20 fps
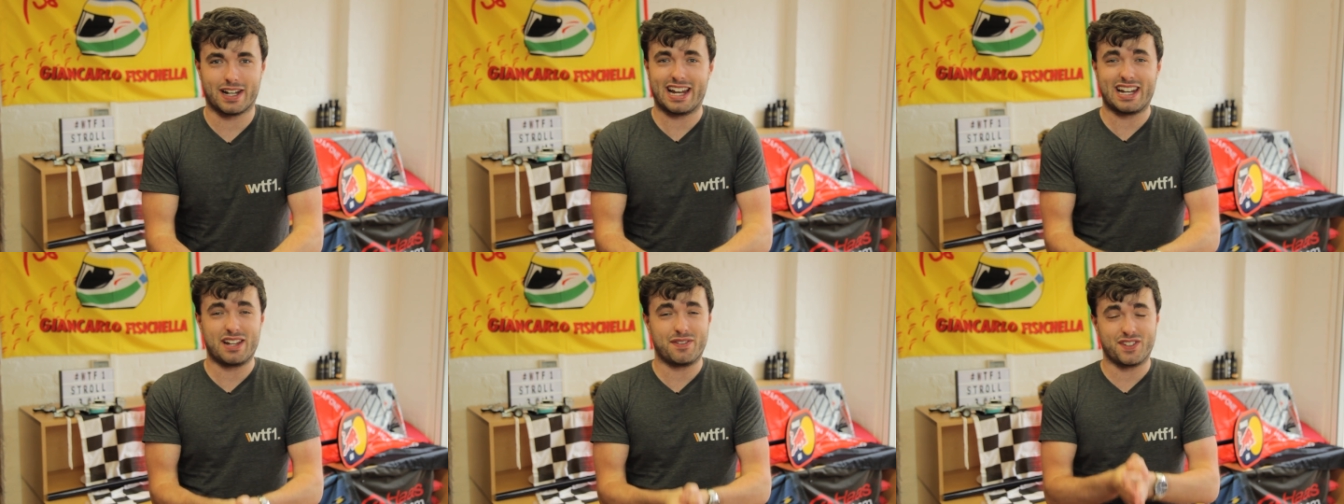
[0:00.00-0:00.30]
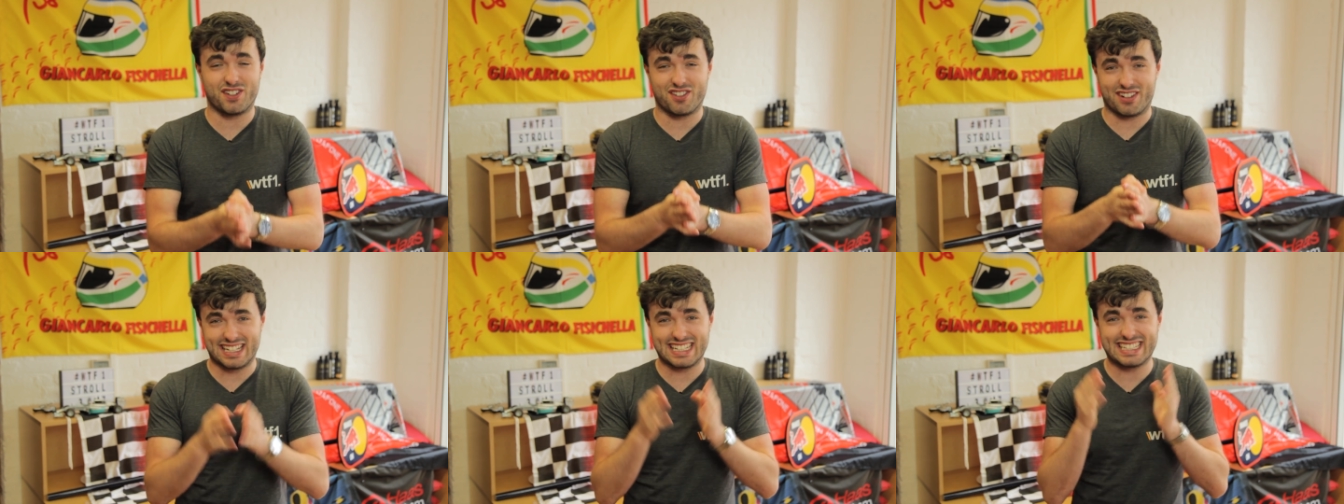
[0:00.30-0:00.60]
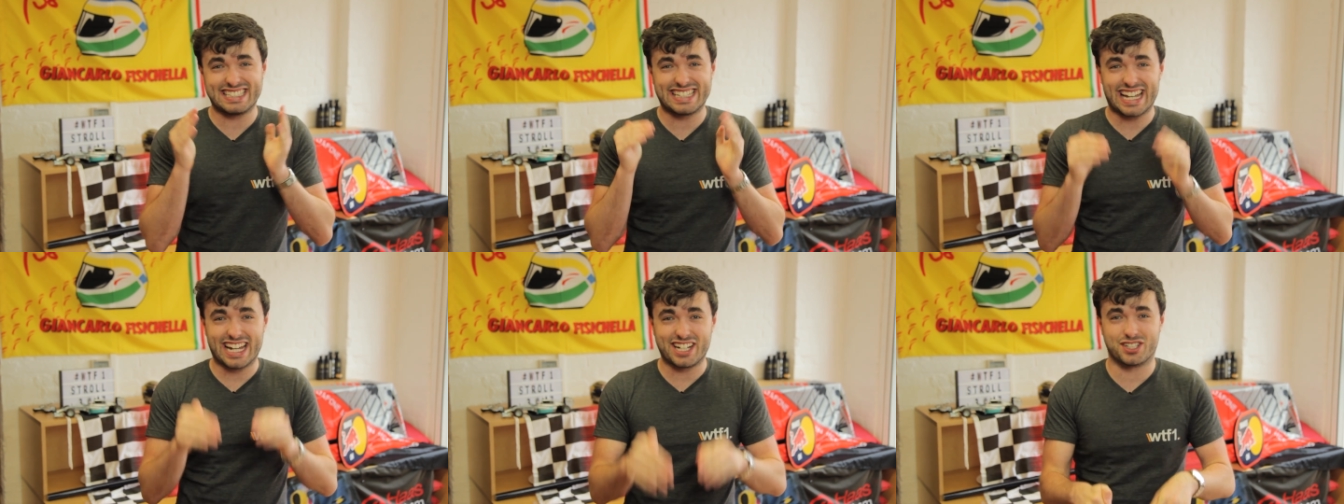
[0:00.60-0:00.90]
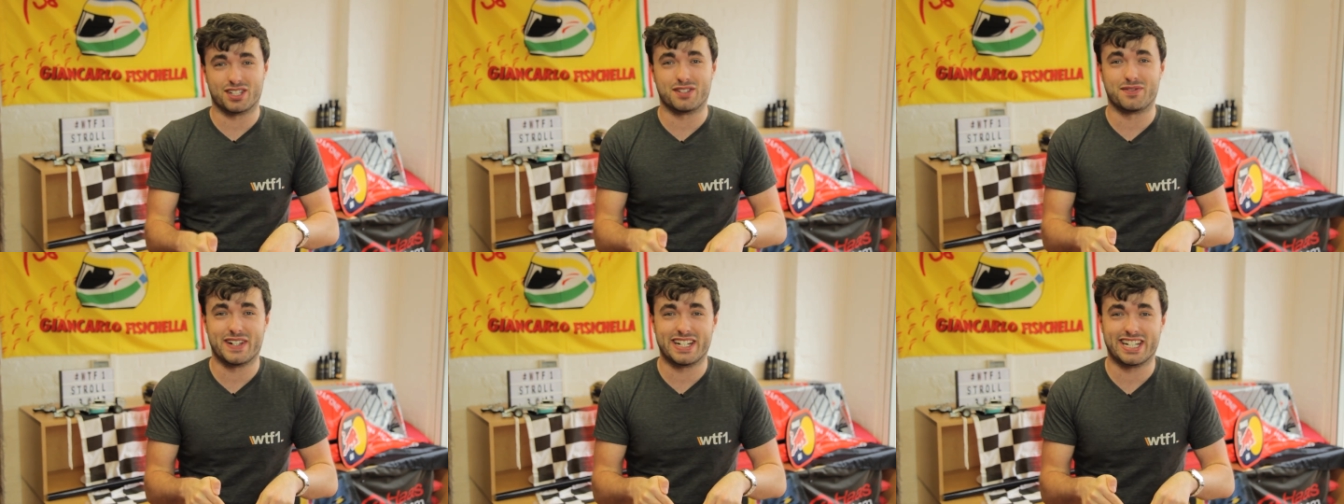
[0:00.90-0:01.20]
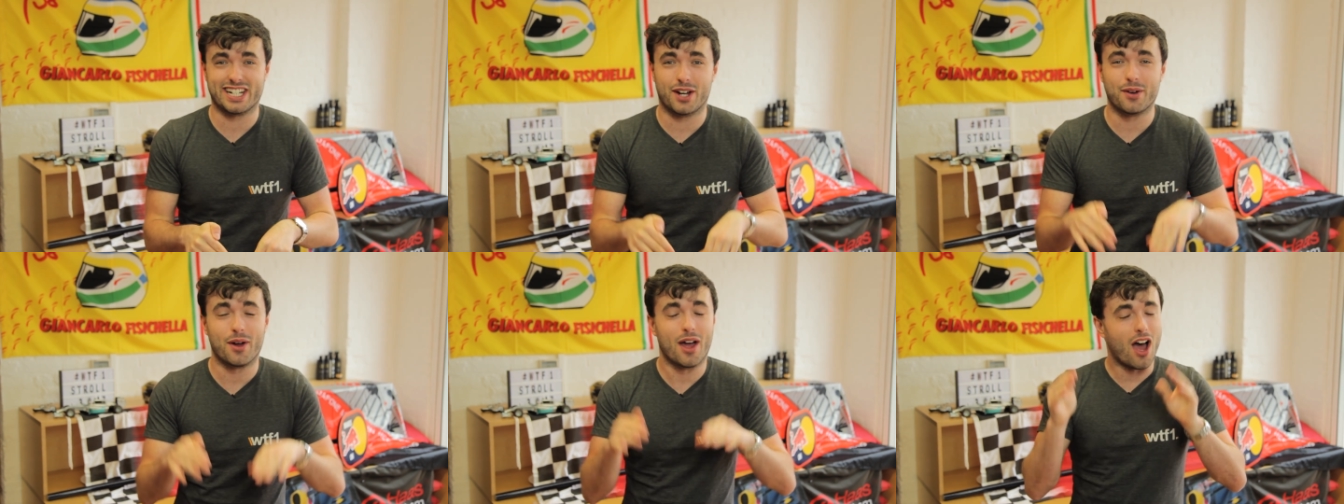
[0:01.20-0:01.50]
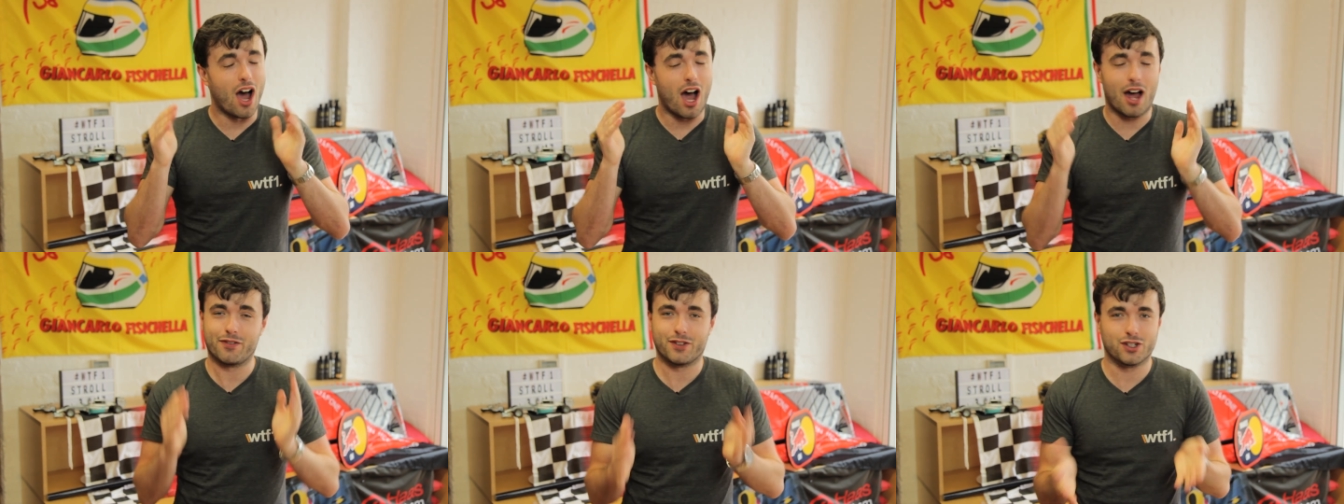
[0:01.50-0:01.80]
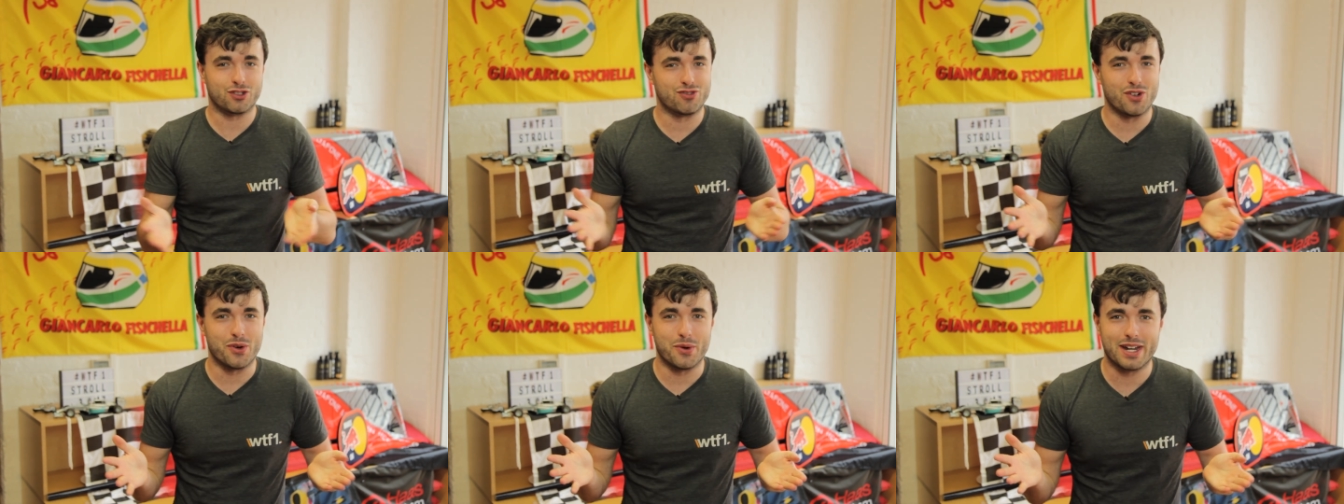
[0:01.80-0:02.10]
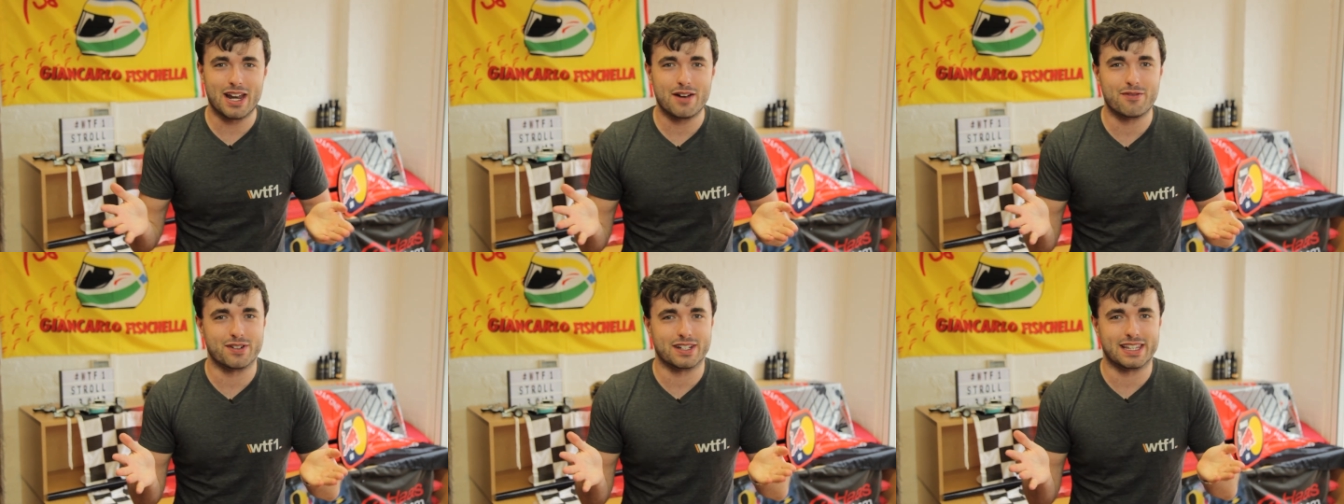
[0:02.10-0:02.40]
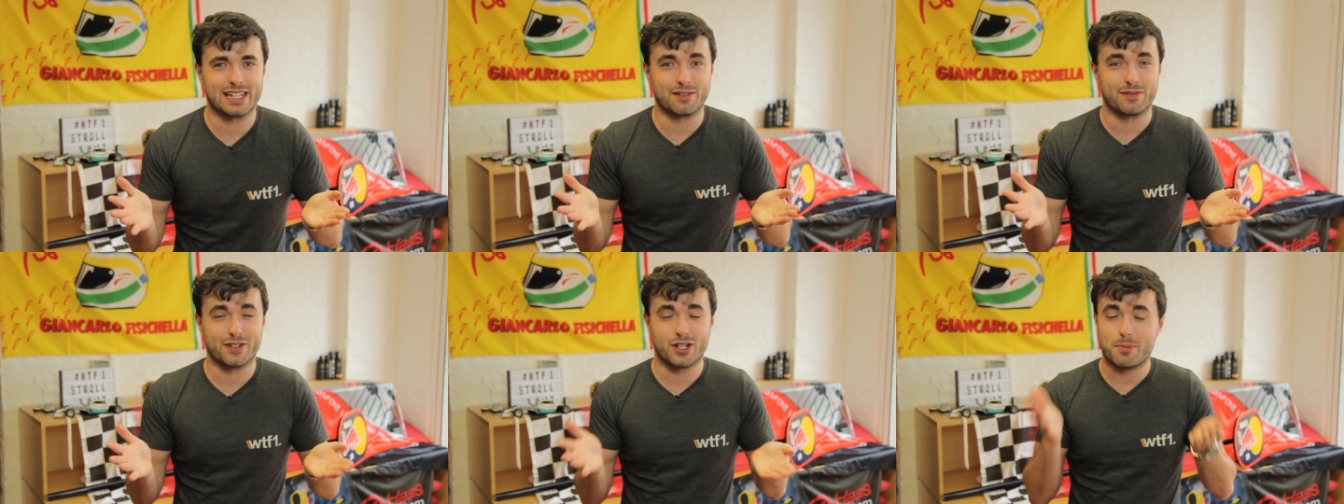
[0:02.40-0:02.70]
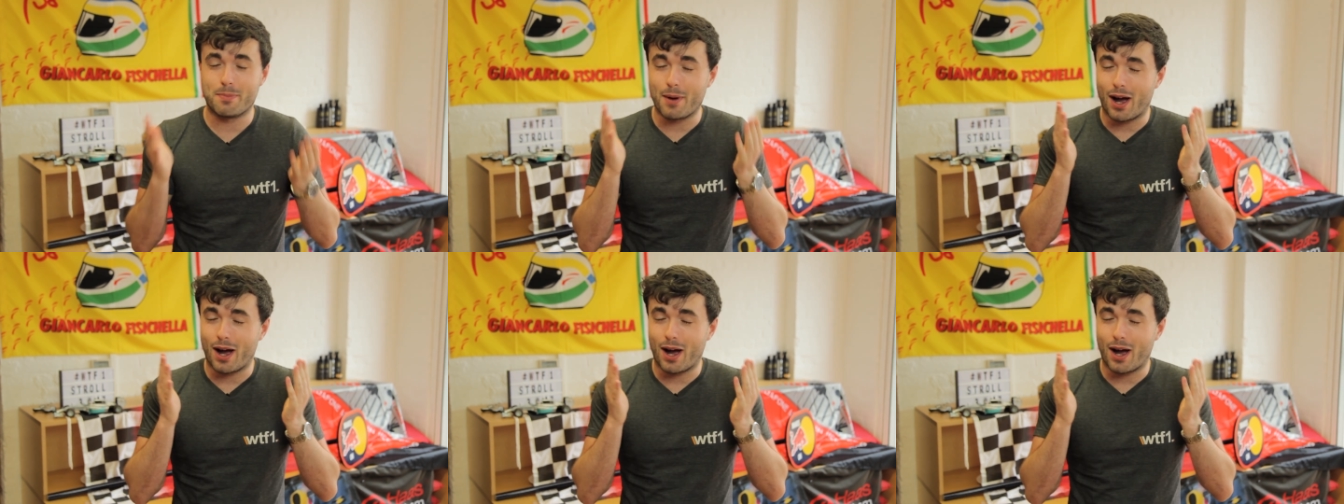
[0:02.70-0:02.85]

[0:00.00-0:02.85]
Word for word: And if you're at this stage of the video, I've just ruined everything for you,